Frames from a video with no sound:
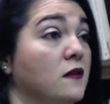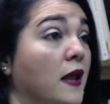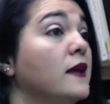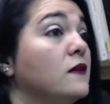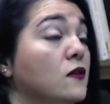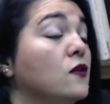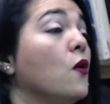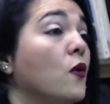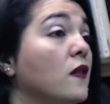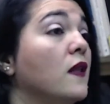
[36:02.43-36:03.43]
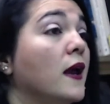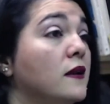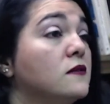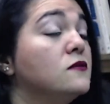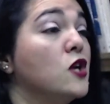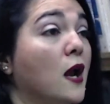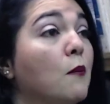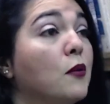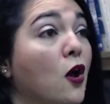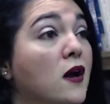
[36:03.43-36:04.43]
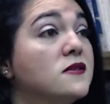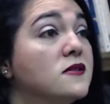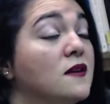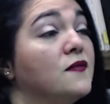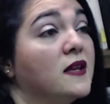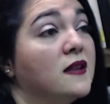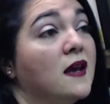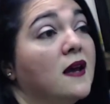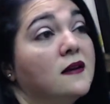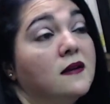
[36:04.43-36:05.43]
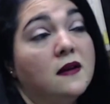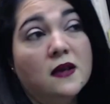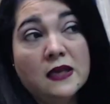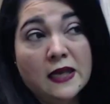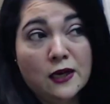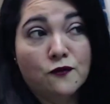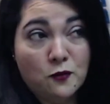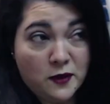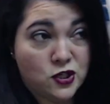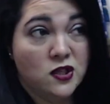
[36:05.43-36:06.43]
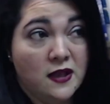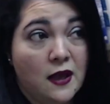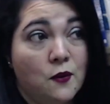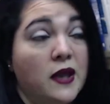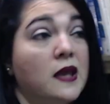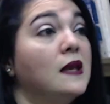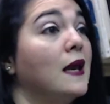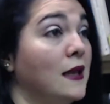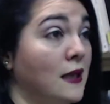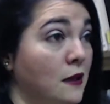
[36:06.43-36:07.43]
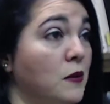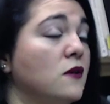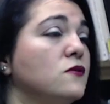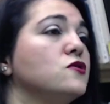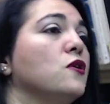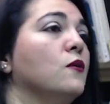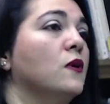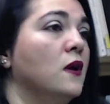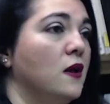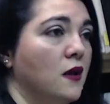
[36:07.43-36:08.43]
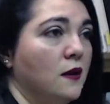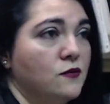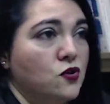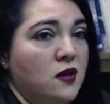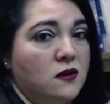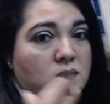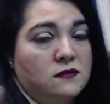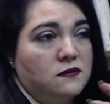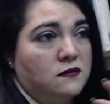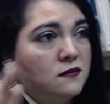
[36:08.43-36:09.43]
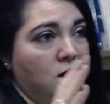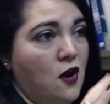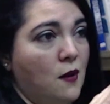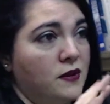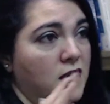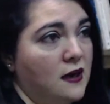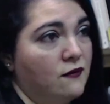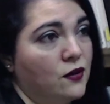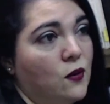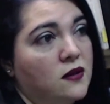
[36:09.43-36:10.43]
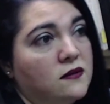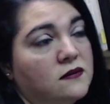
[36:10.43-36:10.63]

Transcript: like going online and check out blogs and stuff like that, and get information that way, and getting emails. So I'm trying to accommodate everyone.